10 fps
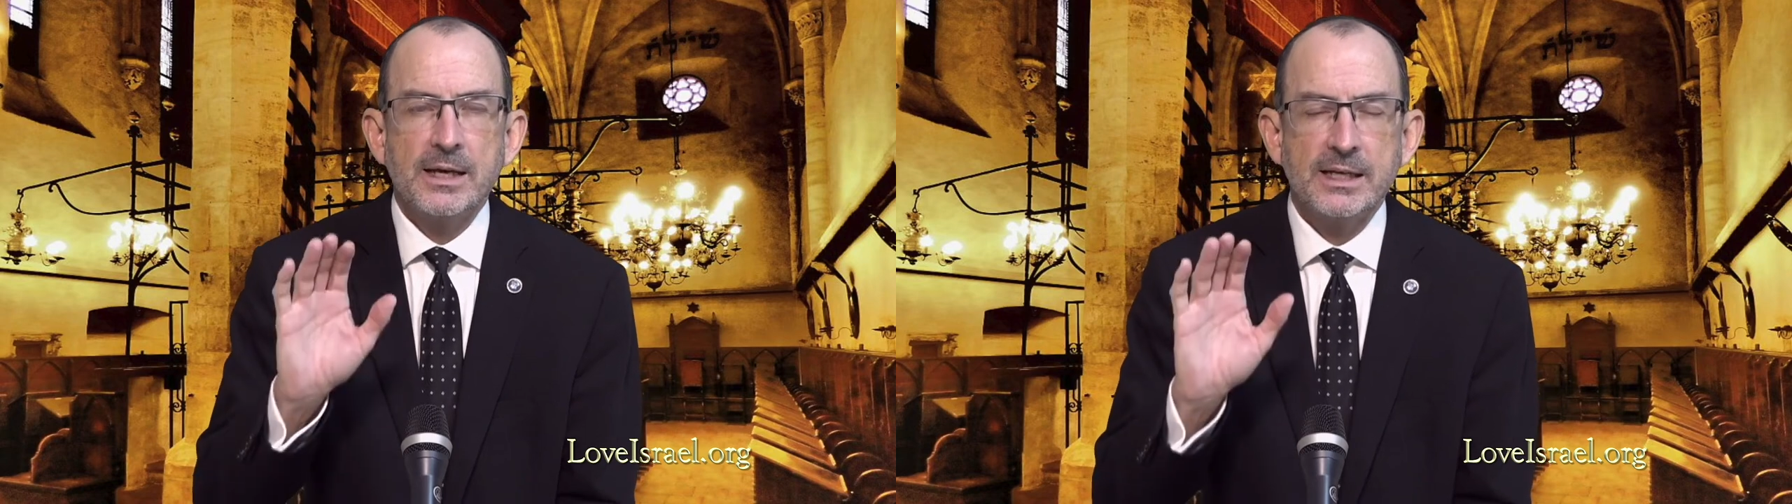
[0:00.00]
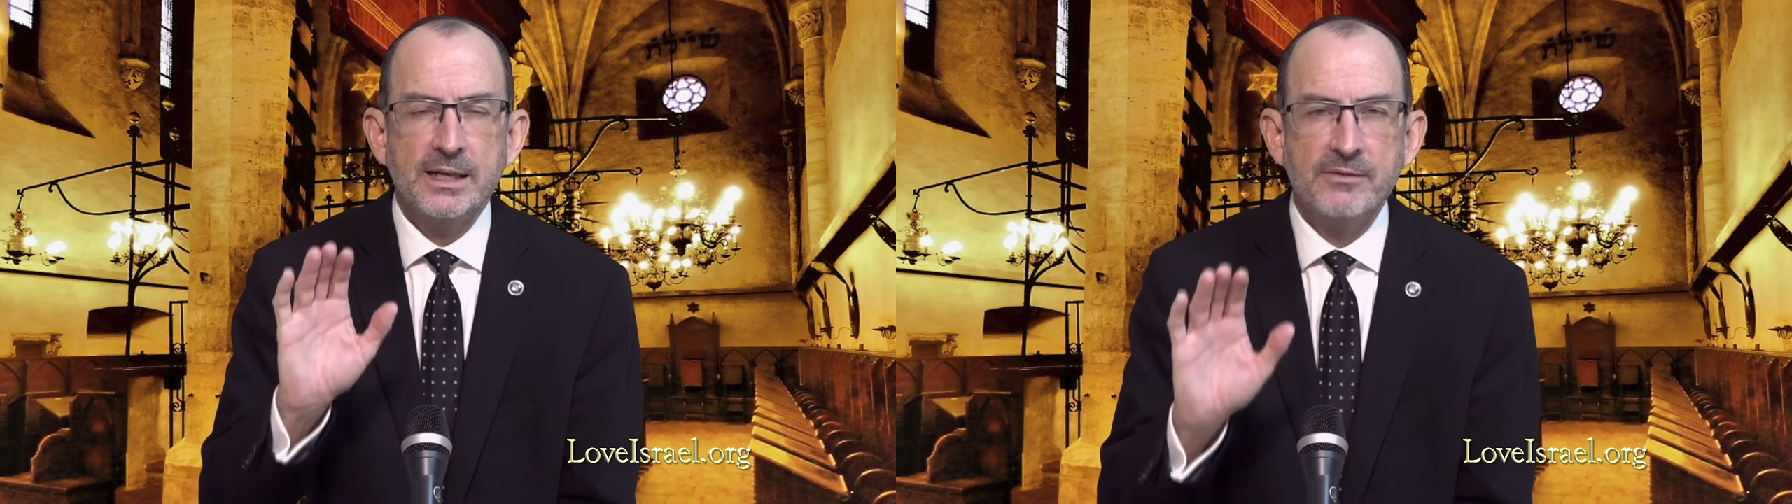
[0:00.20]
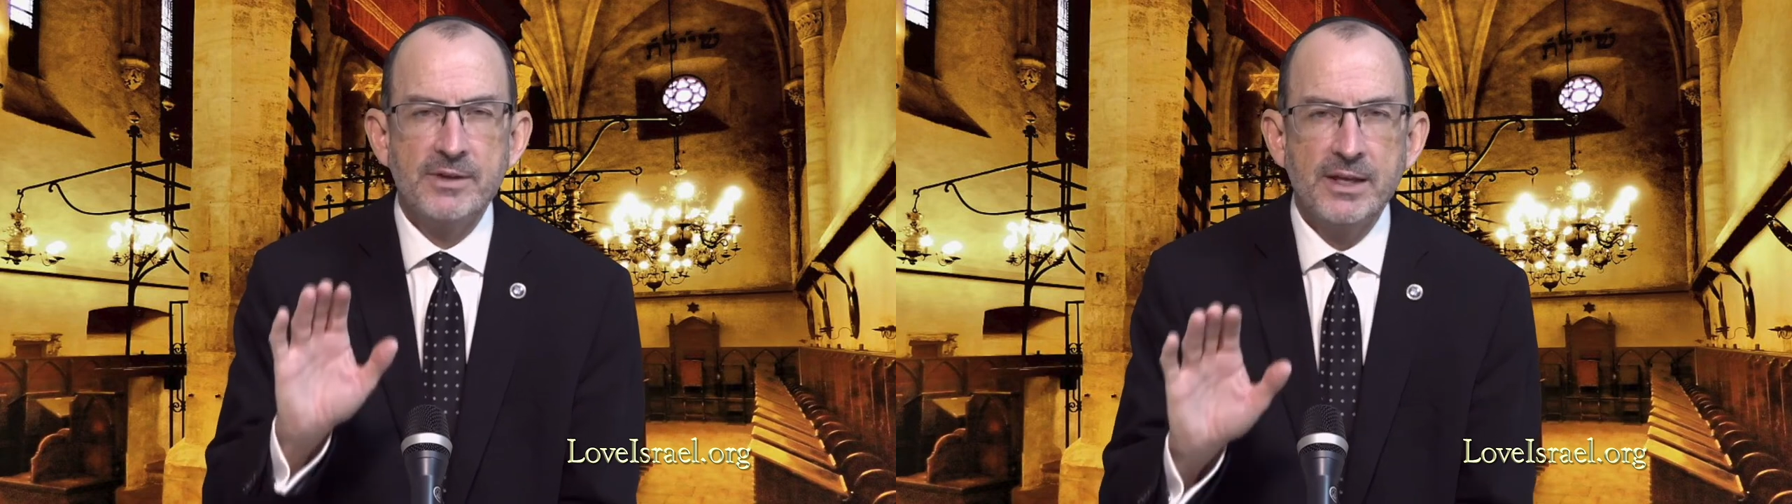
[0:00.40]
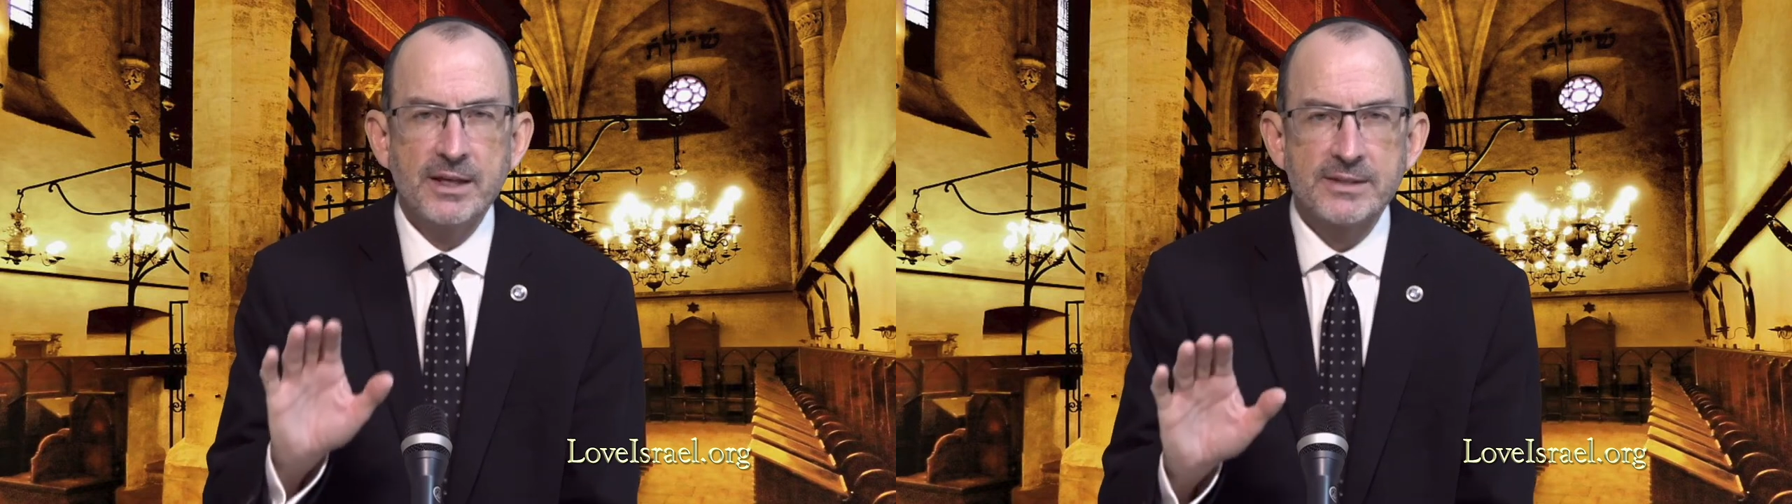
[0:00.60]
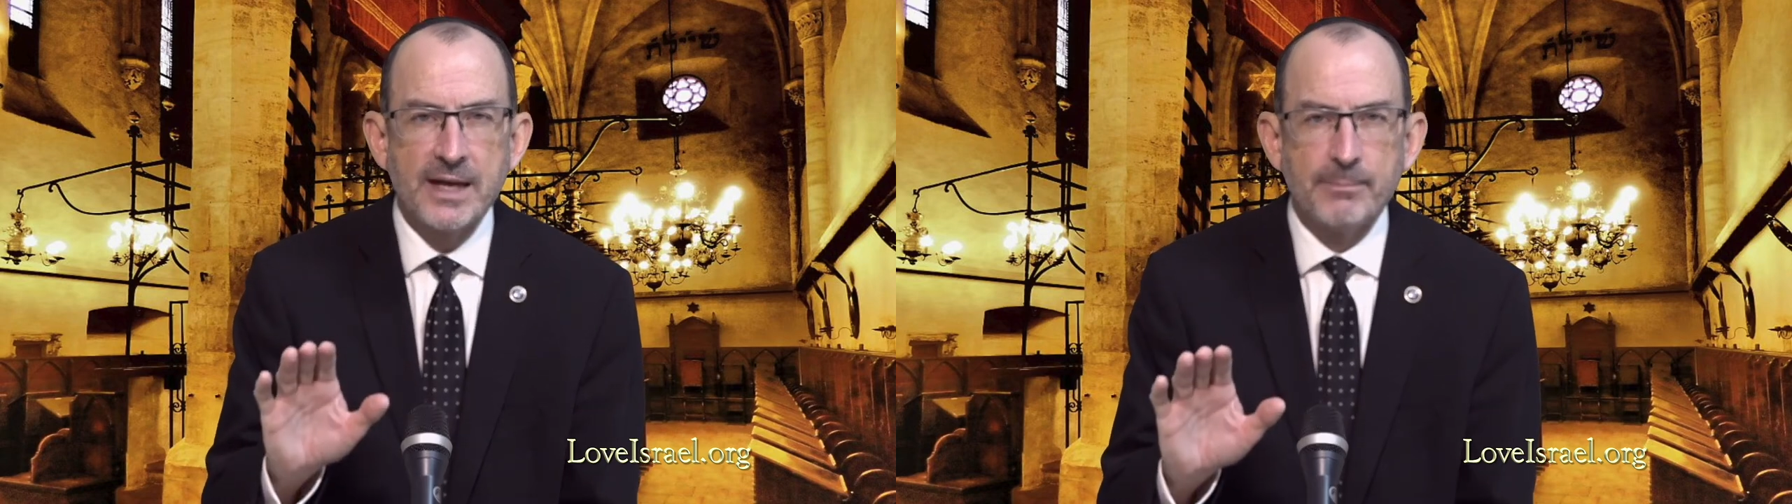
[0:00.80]
Given the
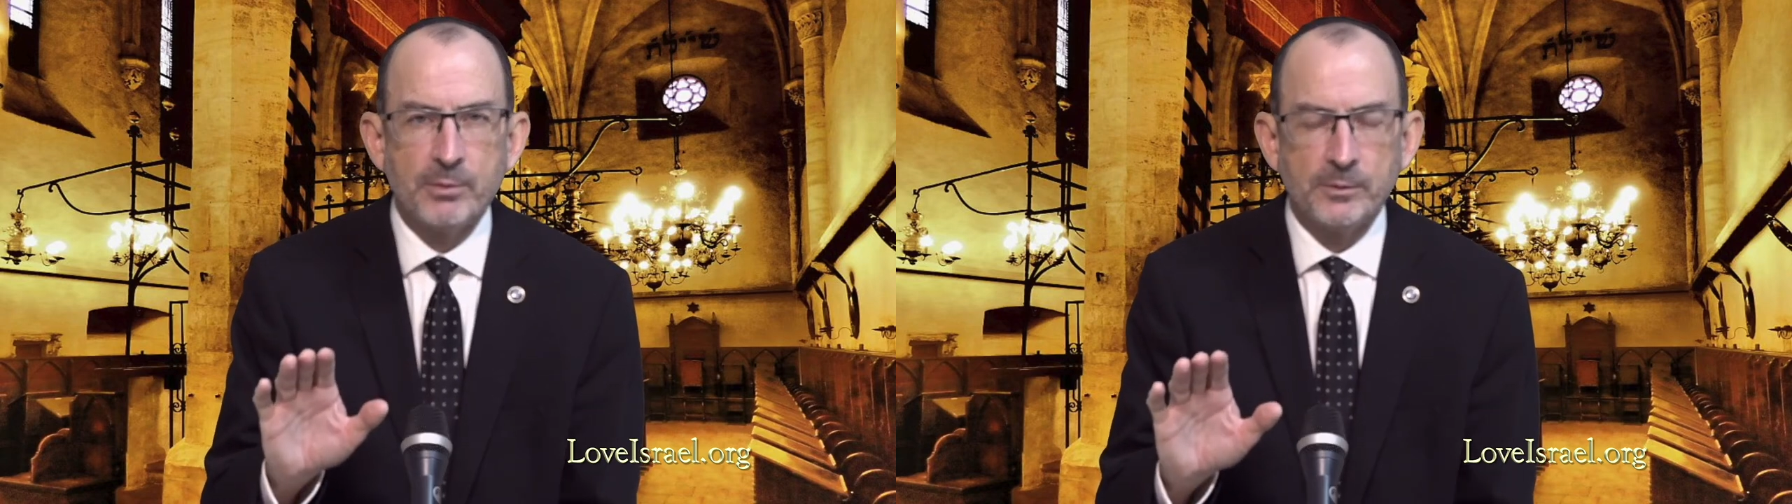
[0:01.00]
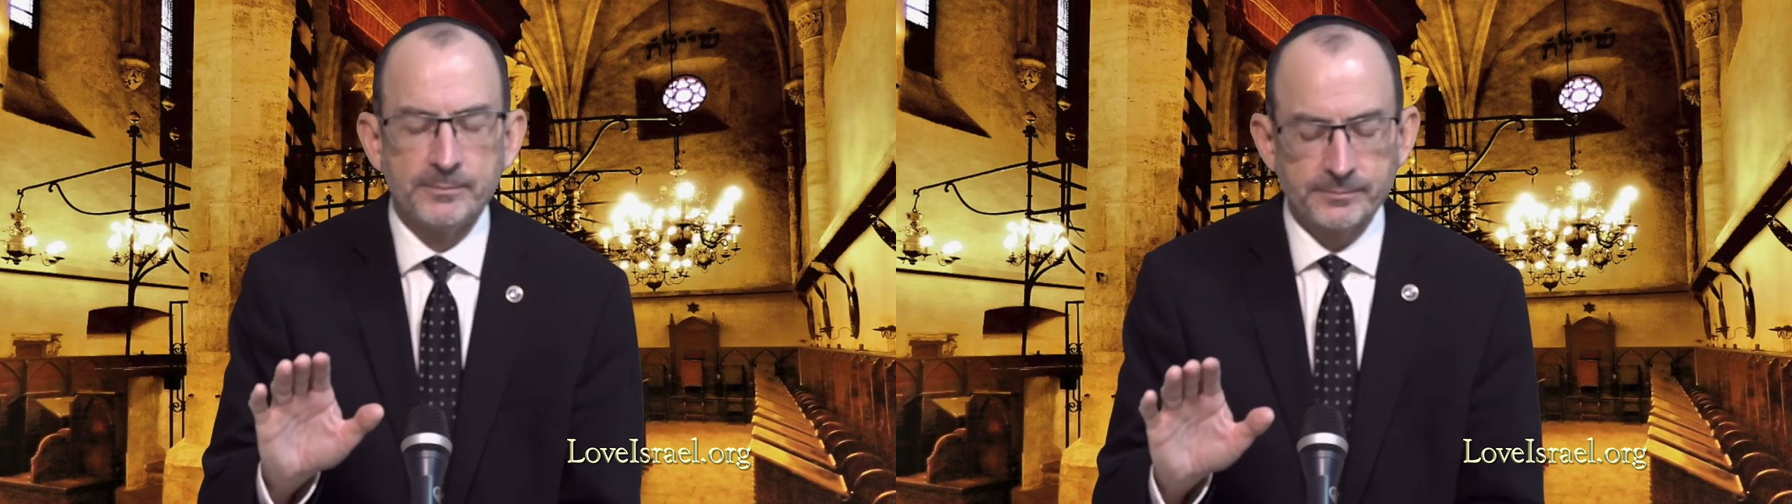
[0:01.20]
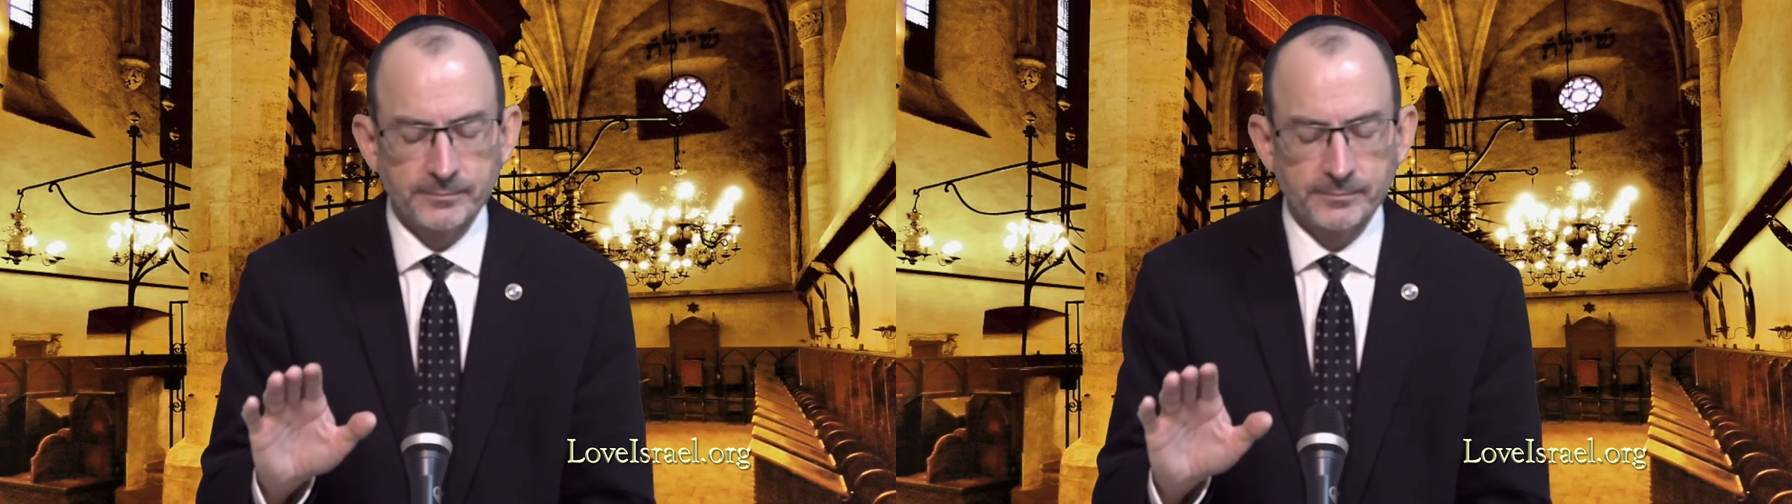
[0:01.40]
example